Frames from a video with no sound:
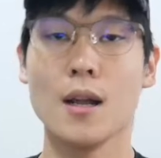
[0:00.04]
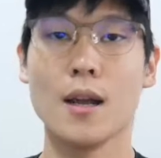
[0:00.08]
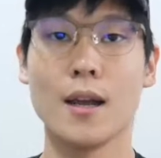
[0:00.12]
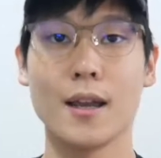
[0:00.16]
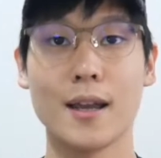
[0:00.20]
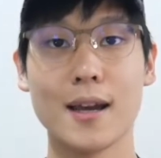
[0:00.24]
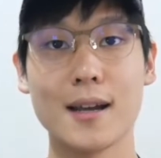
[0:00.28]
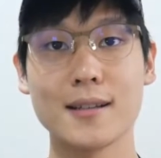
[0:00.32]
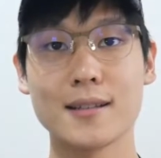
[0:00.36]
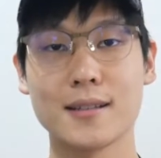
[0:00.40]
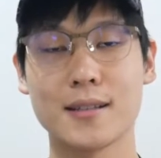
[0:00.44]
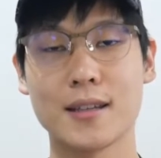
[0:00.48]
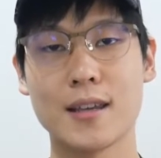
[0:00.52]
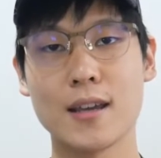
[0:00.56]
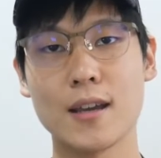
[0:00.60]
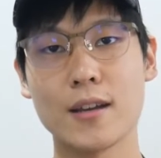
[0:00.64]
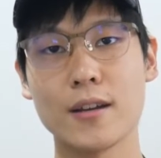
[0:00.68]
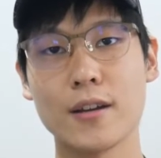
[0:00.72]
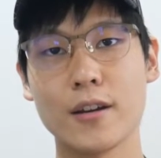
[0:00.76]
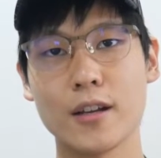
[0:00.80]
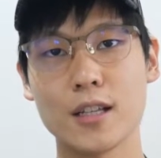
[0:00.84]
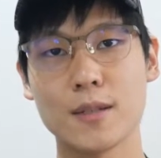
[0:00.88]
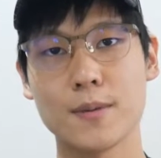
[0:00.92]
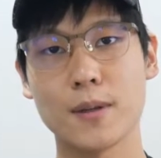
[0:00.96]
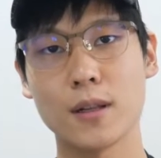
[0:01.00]
Hey guys, it's
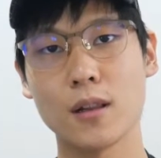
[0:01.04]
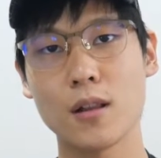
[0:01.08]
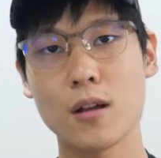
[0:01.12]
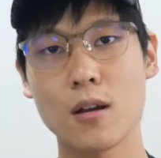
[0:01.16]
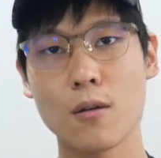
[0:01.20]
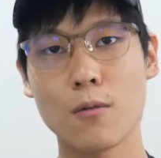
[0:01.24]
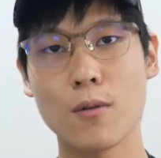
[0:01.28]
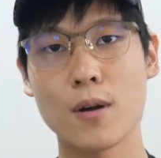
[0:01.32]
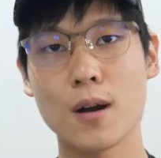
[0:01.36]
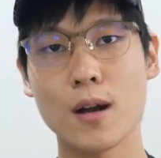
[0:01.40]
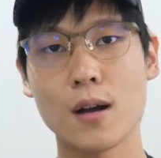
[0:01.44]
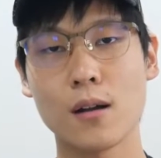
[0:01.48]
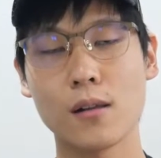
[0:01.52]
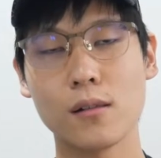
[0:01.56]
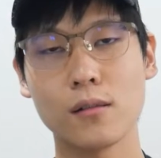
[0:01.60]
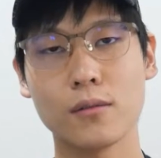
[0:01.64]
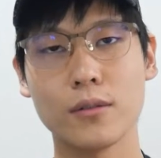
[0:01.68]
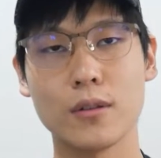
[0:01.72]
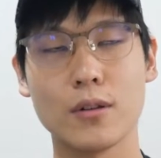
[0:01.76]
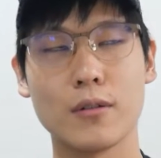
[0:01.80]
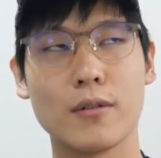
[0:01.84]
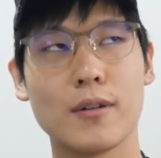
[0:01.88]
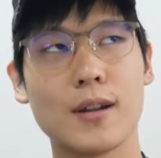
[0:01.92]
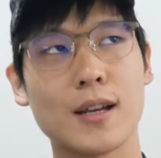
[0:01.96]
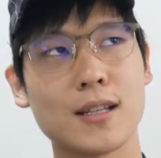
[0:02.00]
Ken here. It's been a long
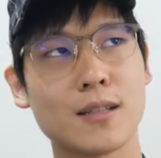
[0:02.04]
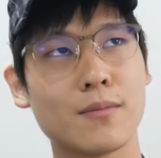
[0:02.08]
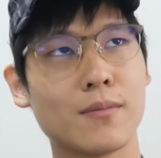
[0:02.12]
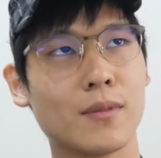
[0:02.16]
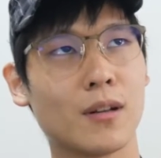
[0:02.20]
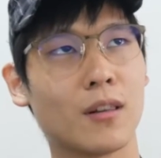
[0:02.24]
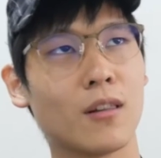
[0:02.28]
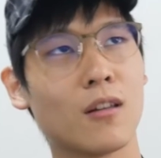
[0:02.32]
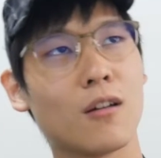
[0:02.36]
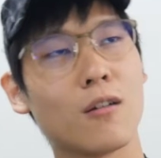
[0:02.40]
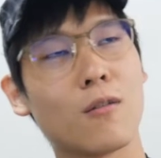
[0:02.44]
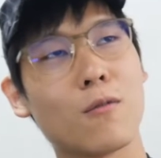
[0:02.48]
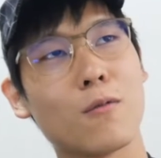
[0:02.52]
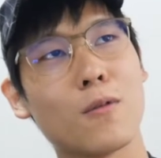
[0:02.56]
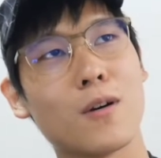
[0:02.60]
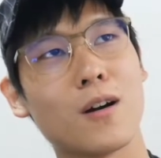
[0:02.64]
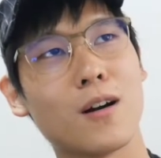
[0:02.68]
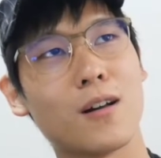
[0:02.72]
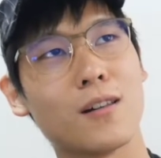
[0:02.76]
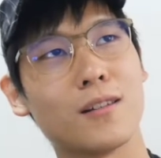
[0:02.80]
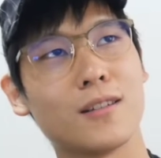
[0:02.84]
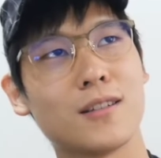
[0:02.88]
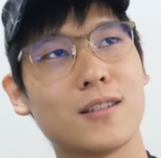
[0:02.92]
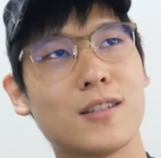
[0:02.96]
while. No, it hasn't been a long while.